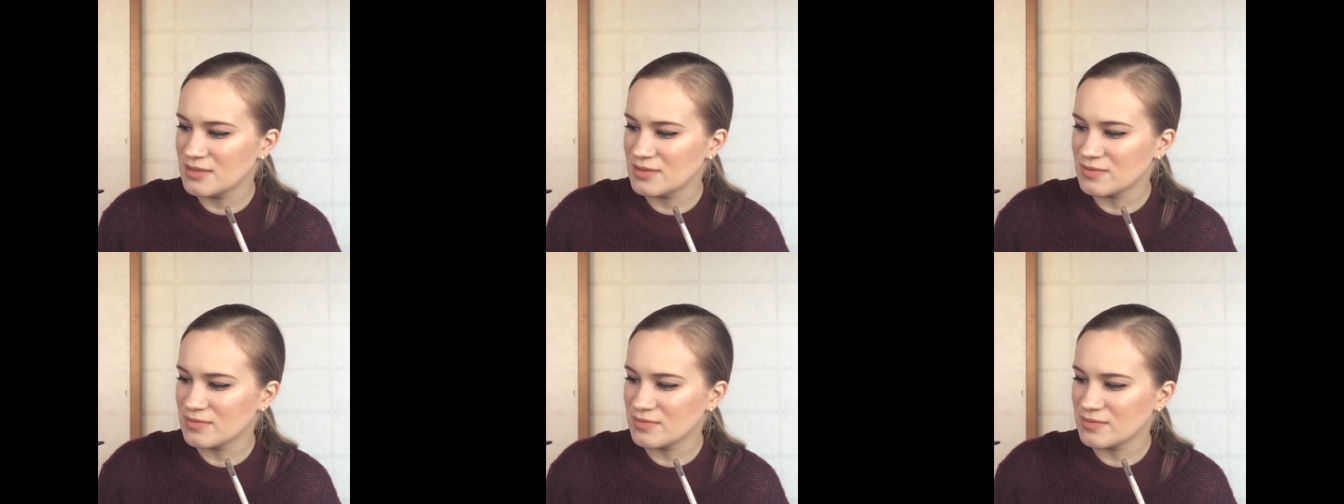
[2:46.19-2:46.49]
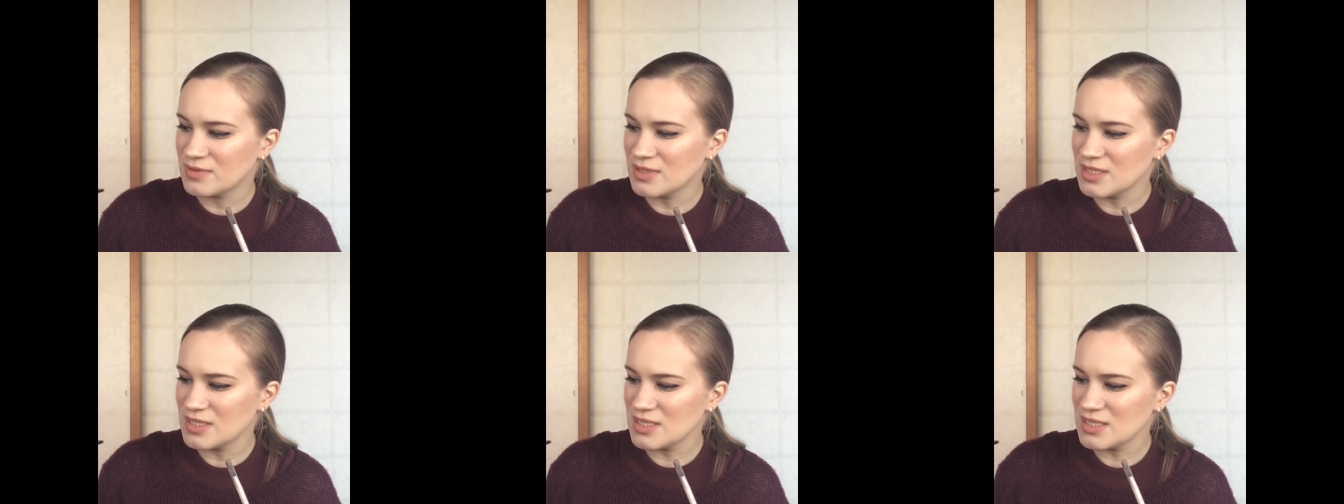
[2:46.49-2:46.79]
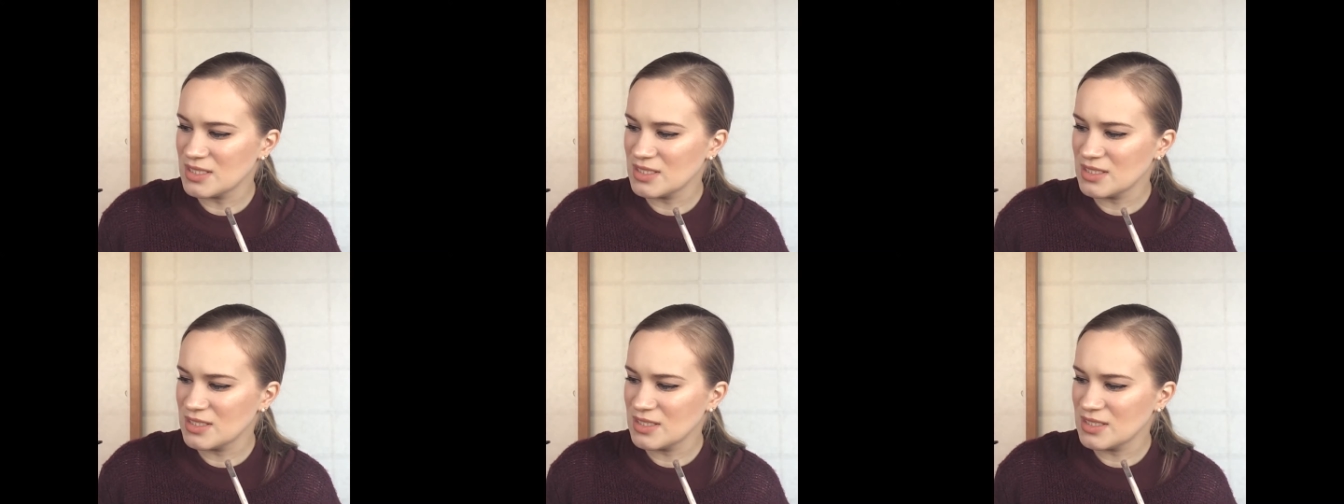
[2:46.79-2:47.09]

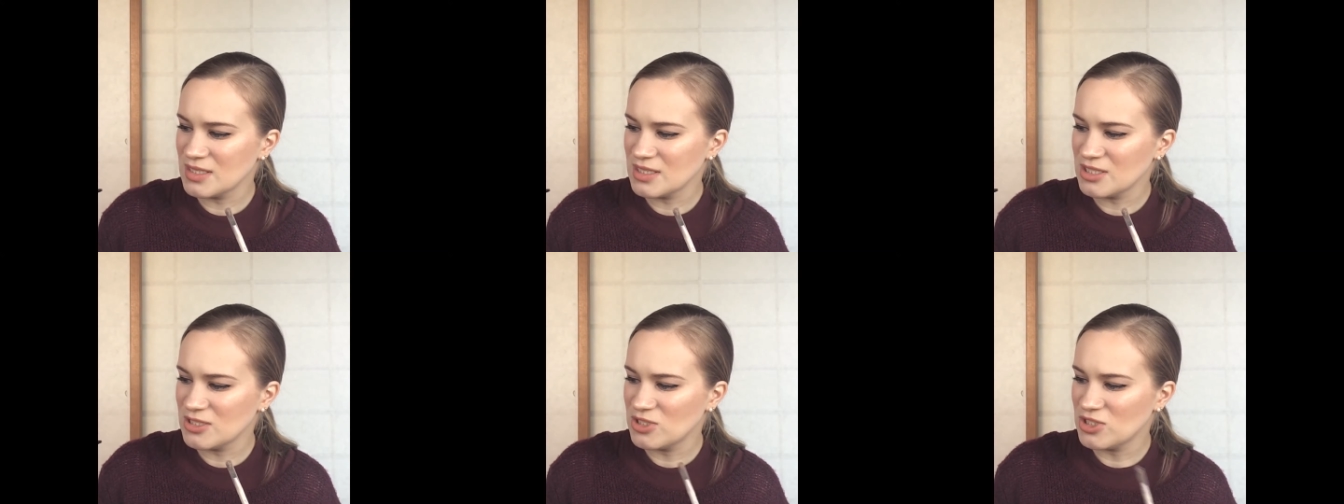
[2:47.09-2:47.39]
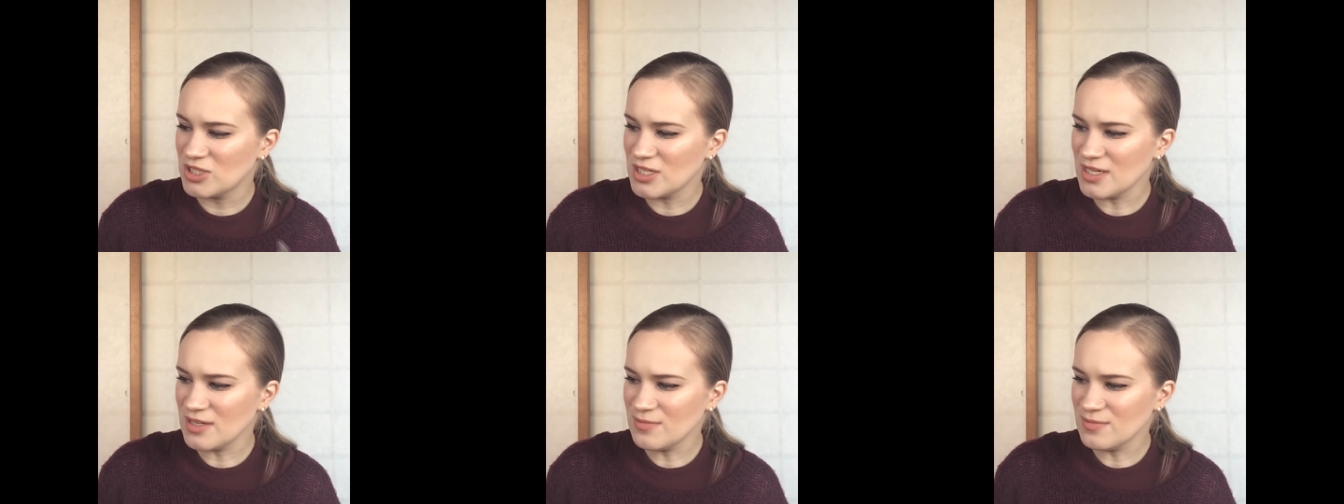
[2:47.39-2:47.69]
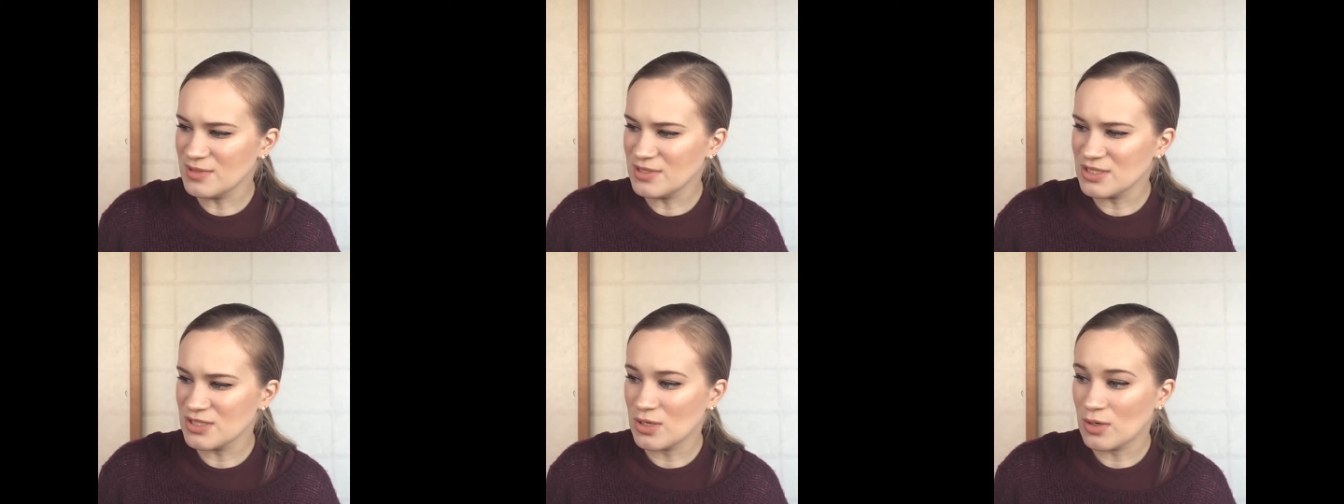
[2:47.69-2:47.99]
The shade
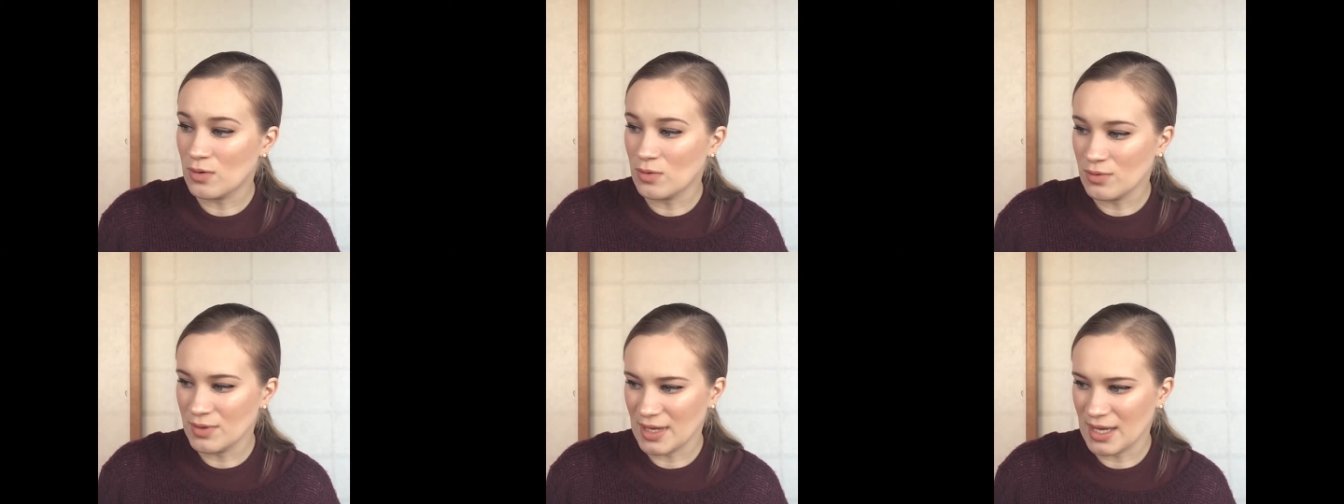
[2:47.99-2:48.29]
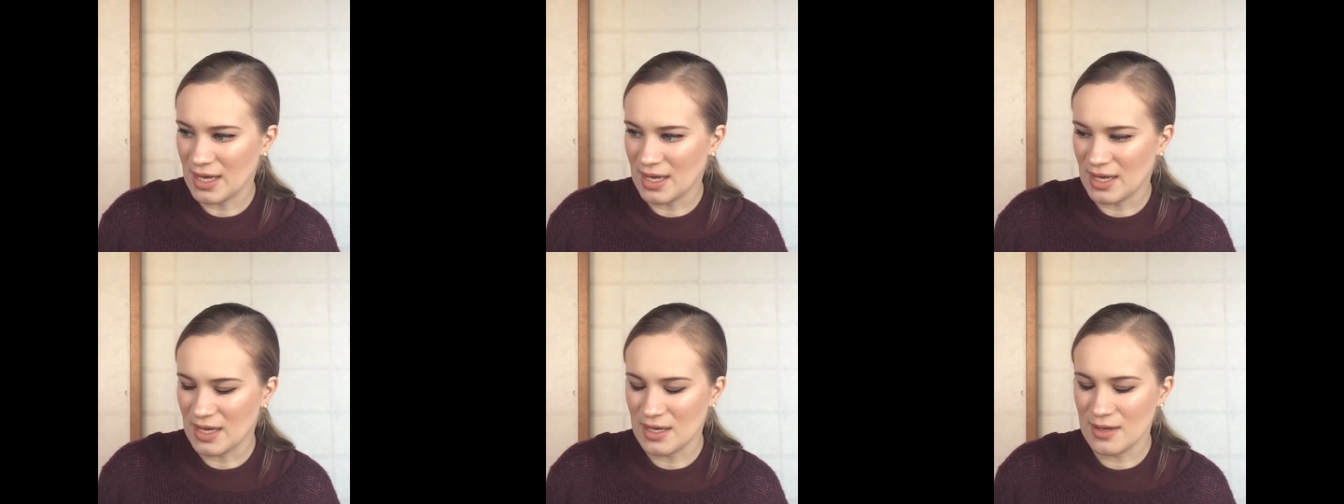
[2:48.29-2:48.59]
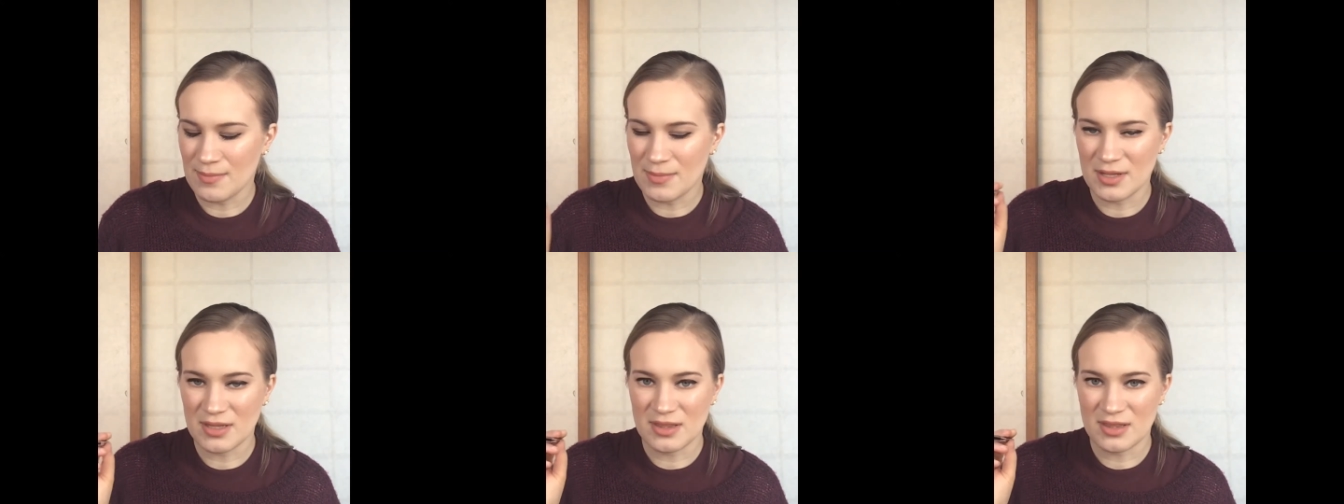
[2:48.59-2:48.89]
was okay,
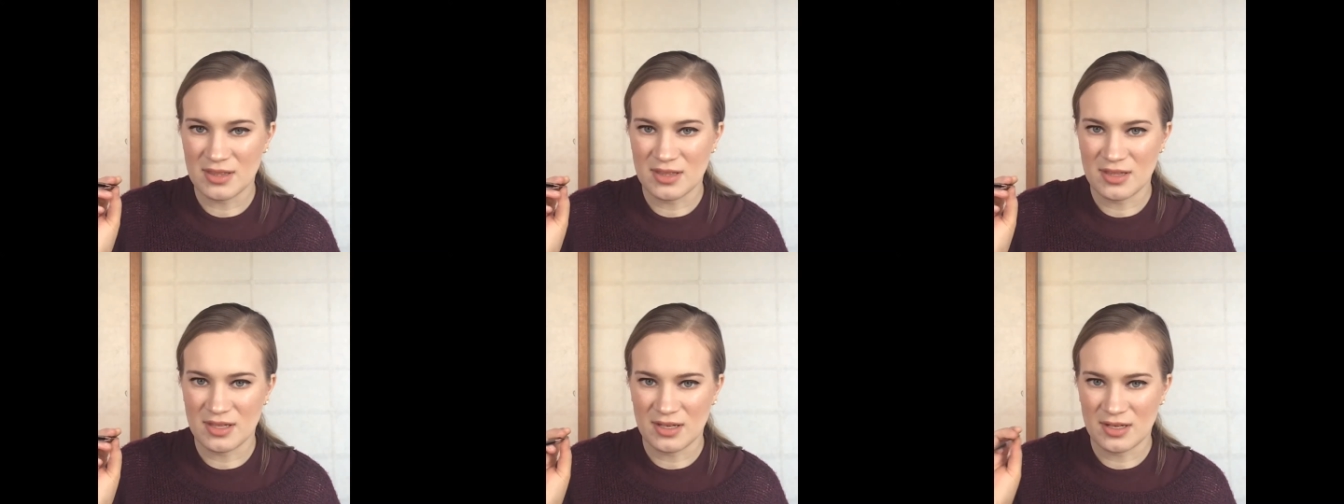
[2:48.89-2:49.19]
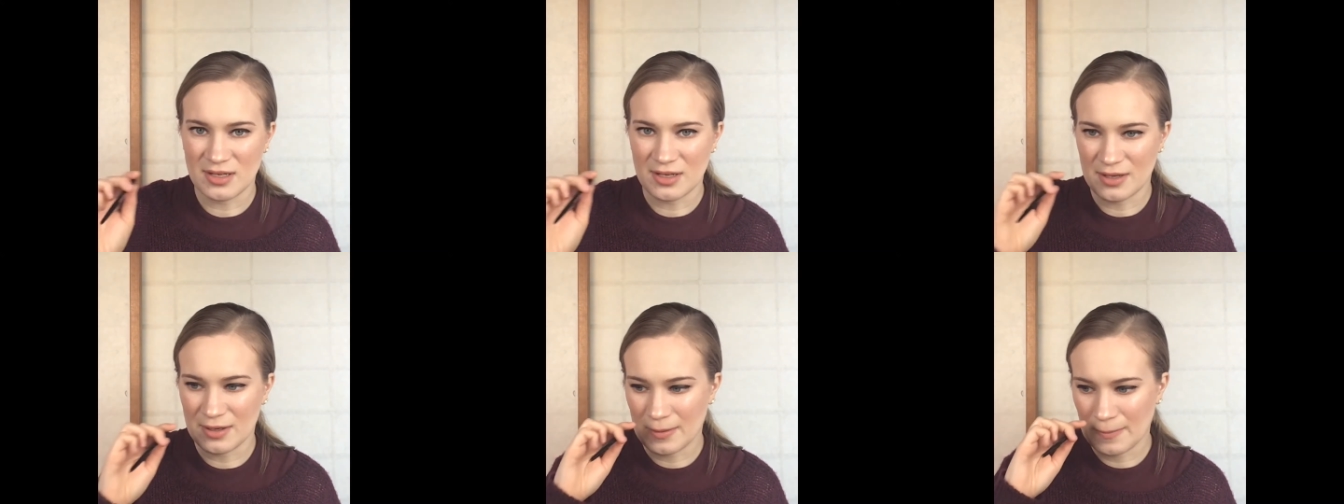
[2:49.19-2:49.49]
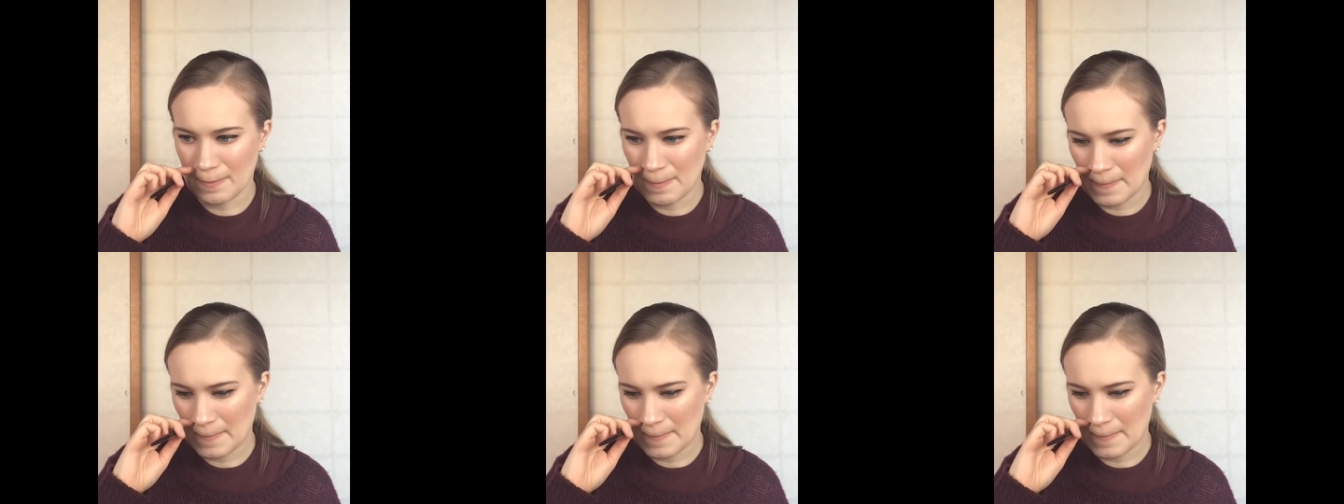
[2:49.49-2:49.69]
but the